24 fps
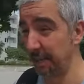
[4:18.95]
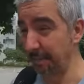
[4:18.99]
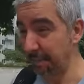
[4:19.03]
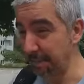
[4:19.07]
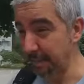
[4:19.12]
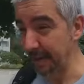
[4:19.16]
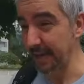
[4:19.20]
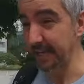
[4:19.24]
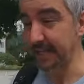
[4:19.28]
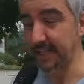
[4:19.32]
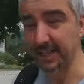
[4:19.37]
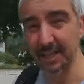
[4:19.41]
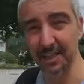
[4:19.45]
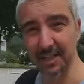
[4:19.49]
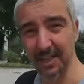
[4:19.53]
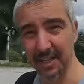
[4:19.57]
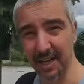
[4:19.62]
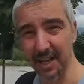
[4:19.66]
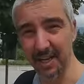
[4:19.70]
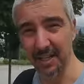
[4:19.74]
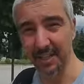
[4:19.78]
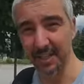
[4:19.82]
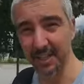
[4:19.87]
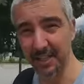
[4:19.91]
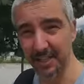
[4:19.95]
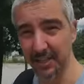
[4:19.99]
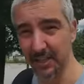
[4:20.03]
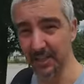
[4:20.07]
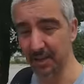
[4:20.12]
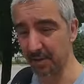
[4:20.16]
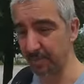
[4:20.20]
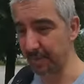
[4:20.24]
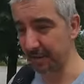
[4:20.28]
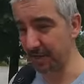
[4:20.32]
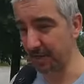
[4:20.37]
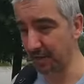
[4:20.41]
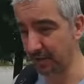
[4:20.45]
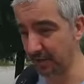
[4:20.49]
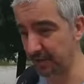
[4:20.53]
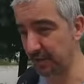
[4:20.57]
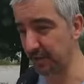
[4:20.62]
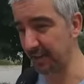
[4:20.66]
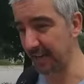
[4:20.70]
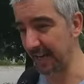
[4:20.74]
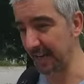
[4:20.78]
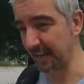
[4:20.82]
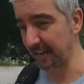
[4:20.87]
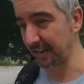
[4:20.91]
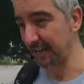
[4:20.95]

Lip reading: makes it a lot easier, because you get